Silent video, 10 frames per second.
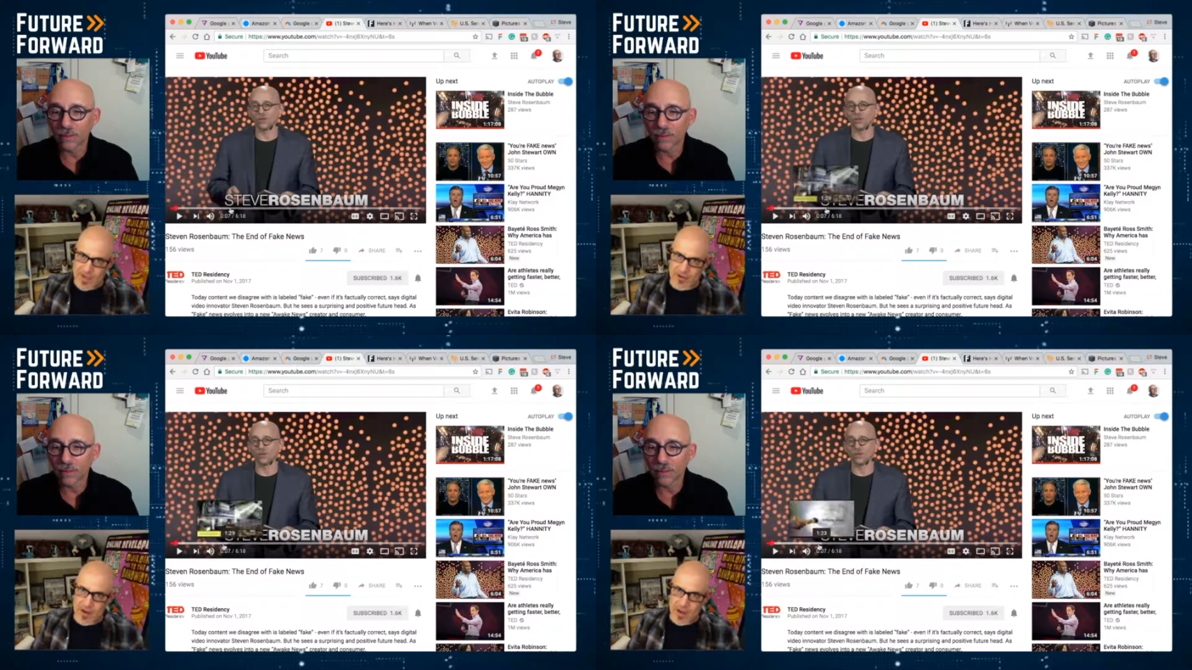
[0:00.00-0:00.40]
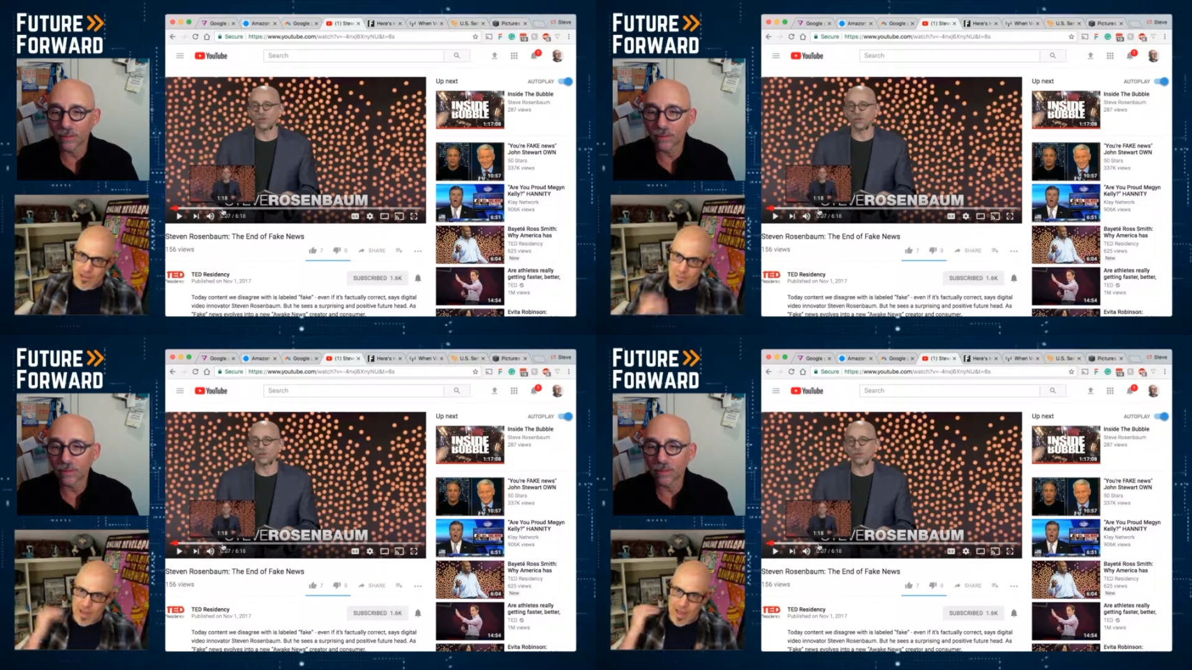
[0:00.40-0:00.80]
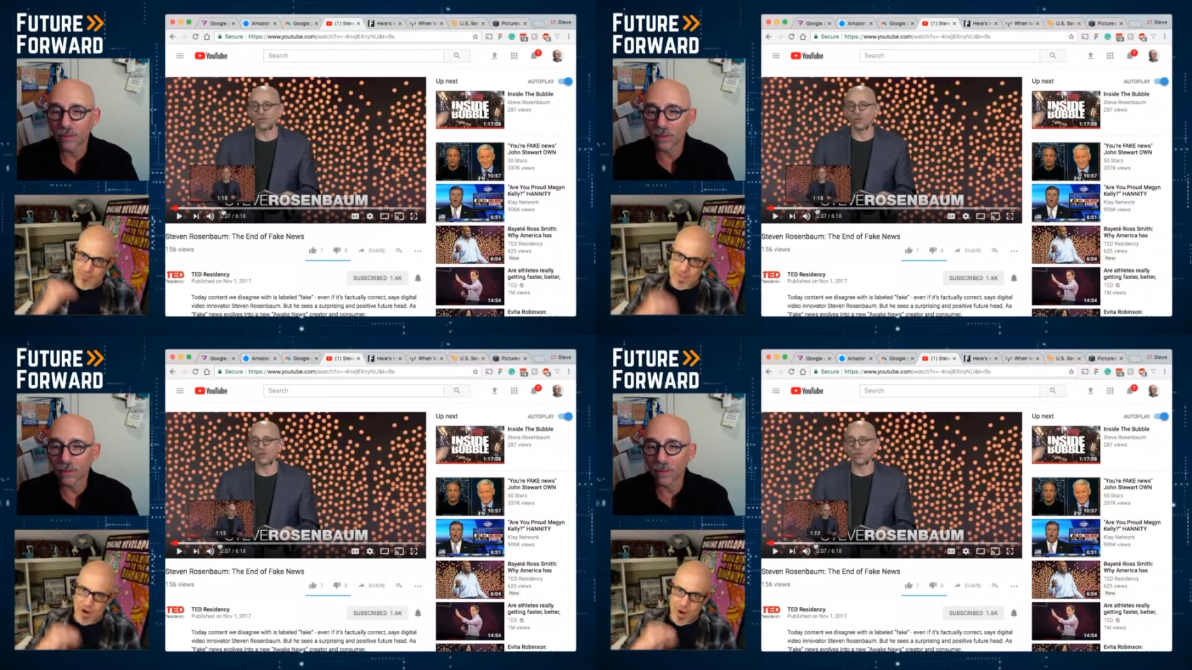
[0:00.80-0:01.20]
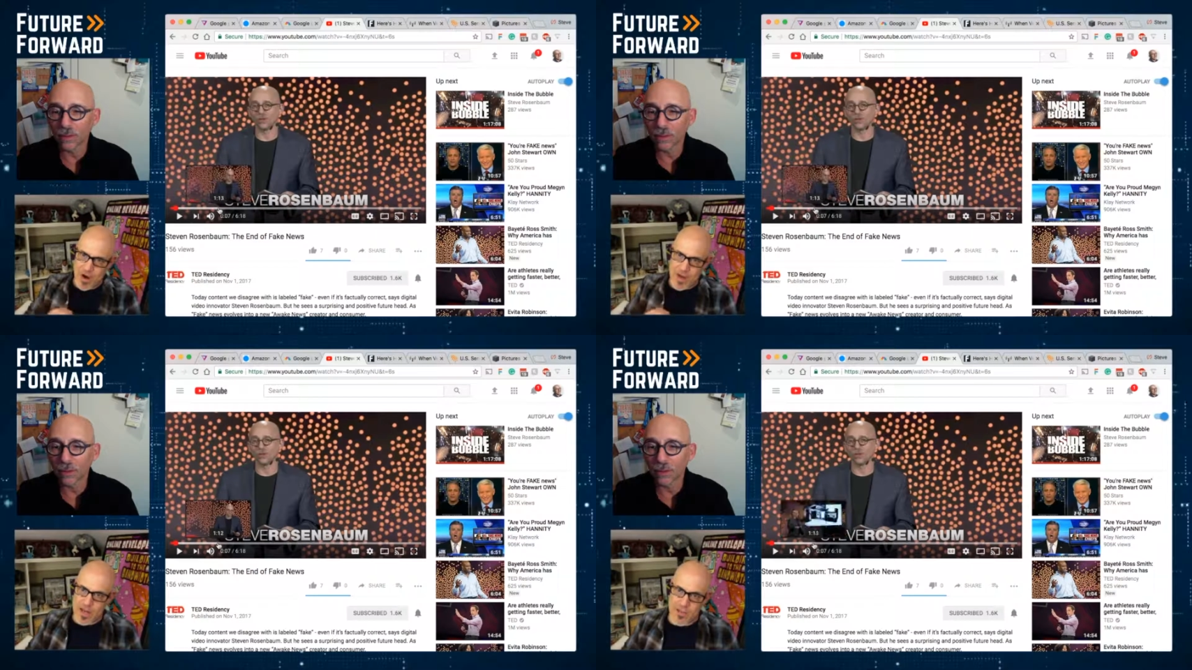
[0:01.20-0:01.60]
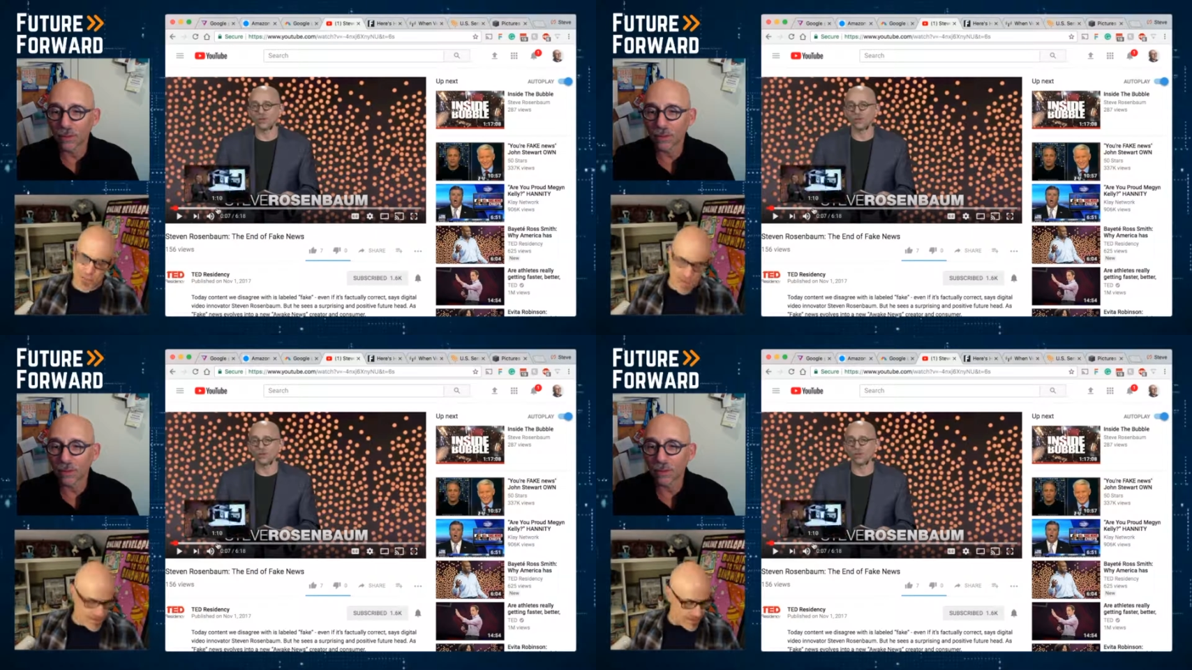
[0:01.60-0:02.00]
Speaker 1: but have being hard hitting with
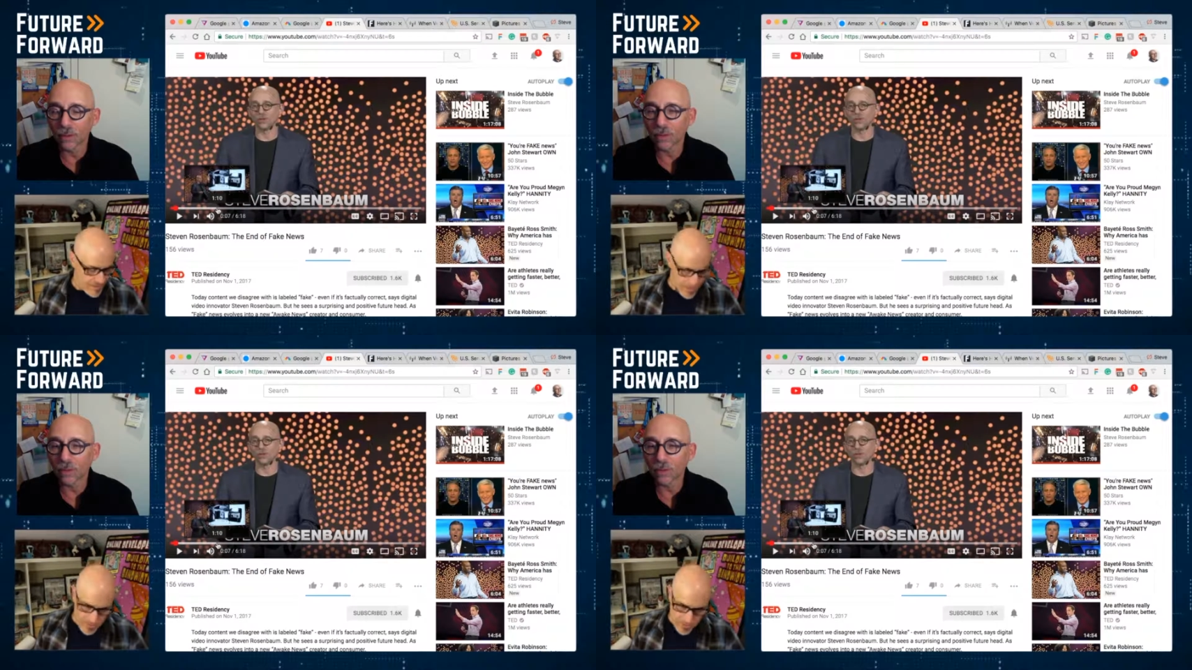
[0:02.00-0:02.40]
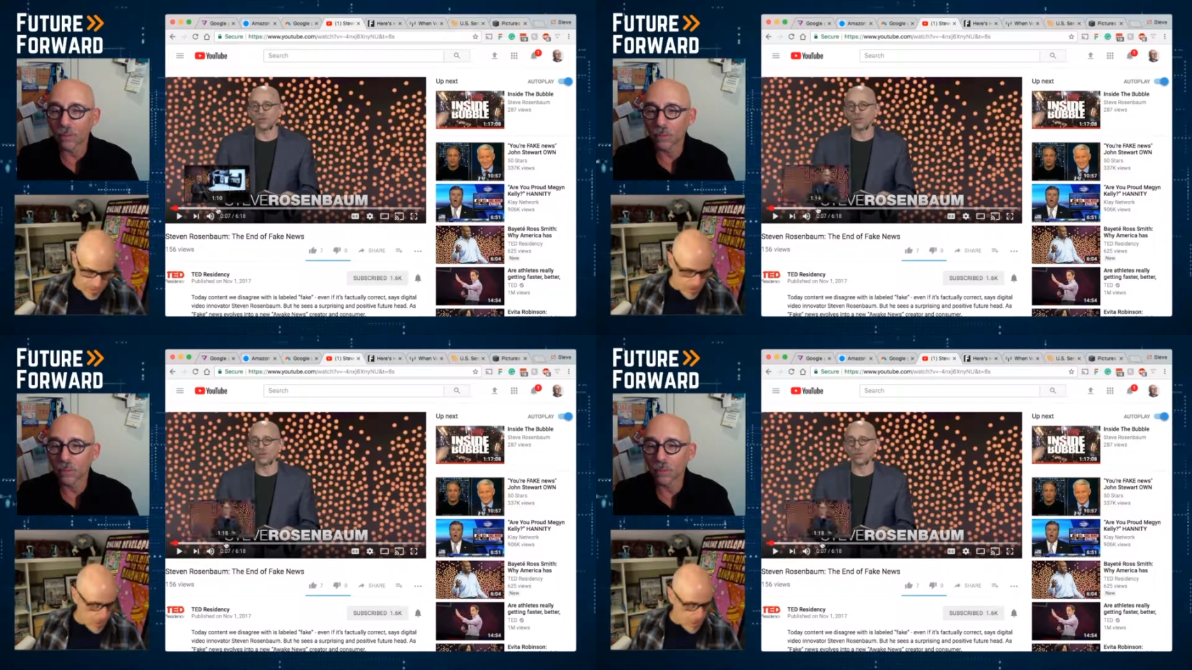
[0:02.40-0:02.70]
totally